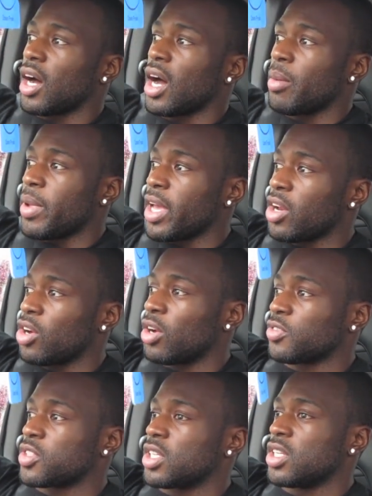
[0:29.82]
I'm heading
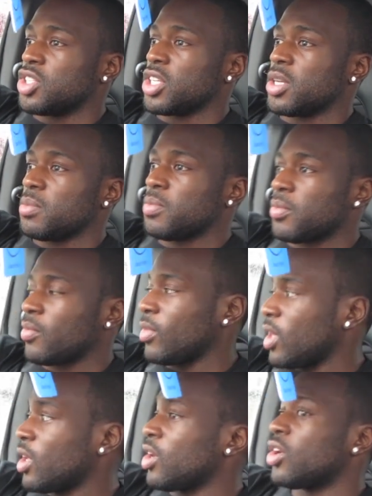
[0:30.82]
off to the gym.
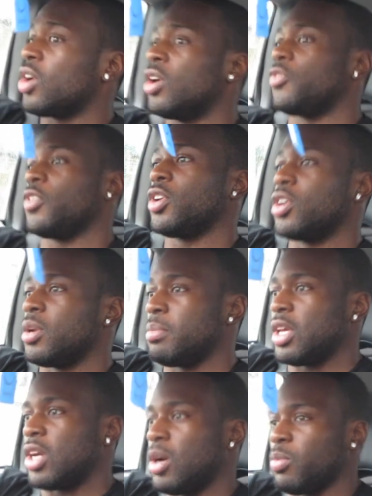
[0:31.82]
Hopefully gonna
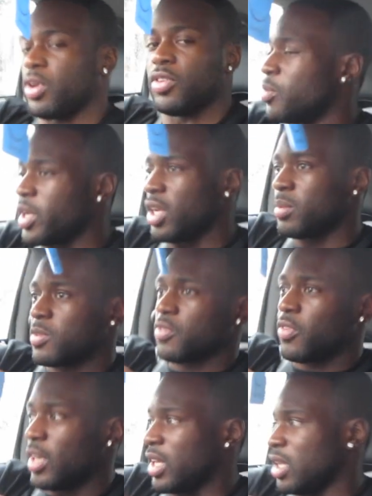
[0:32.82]
meet up with Williams
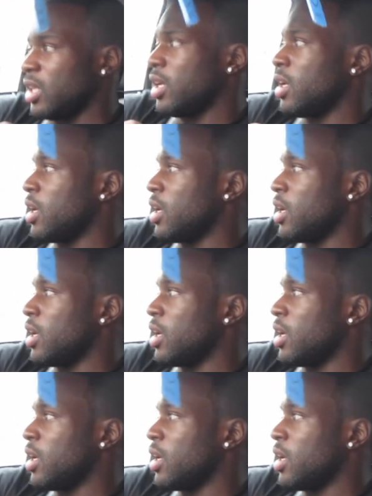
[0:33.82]
Falade.